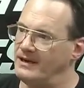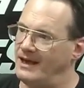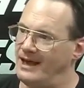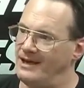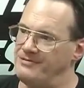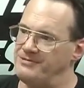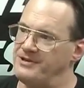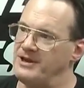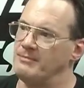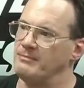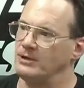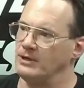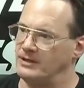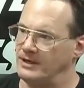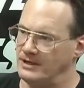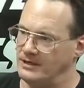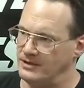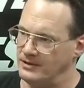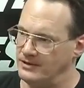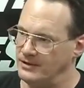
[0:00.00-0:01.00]
and them
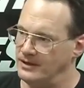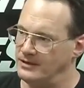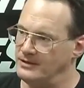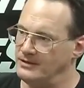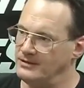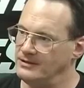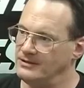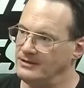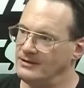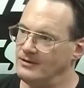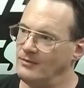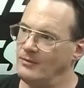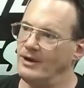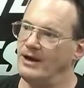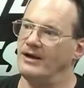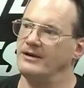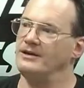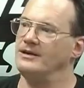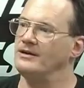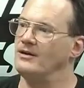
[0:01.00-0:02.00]
looking good.
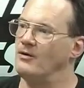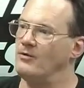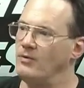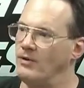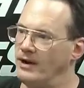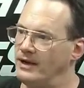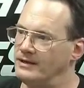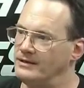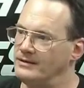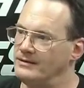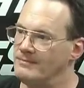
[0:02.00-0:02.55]
Well, you know what?